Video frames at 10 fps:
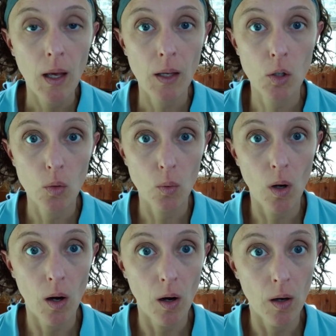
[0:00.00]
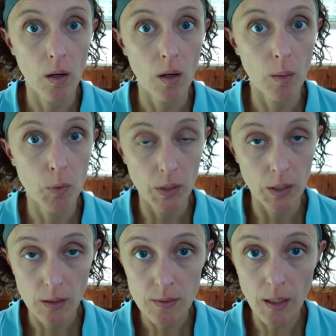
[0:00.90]
You are
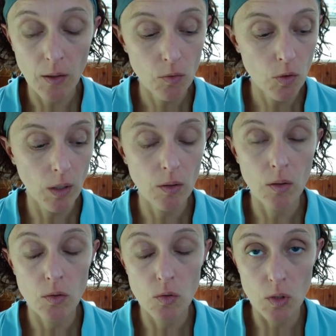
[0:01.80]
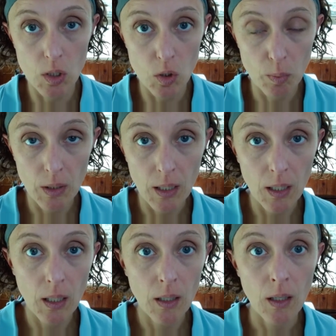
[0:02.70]
appointing an executive director, your strategic
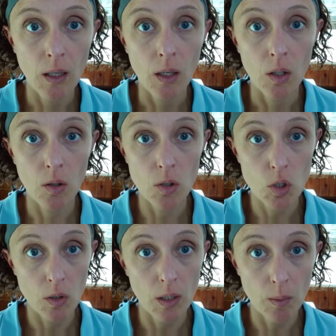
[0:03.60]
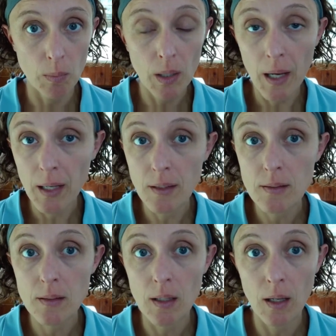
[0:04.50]
planning, you're ensuring
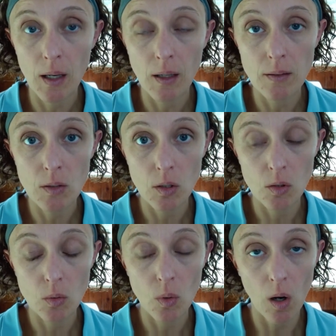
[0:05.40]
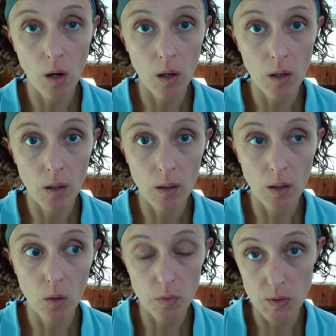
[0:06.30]
compliance, and you are
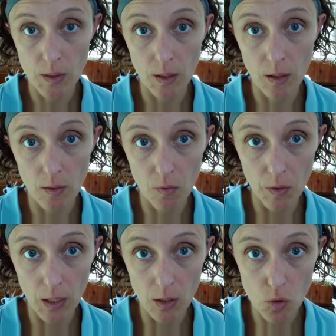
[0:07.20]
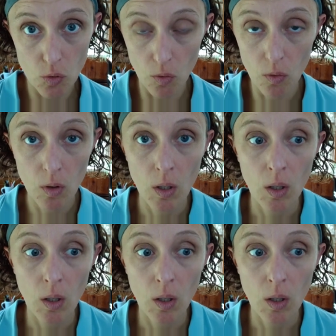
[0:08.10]
overseeing the financial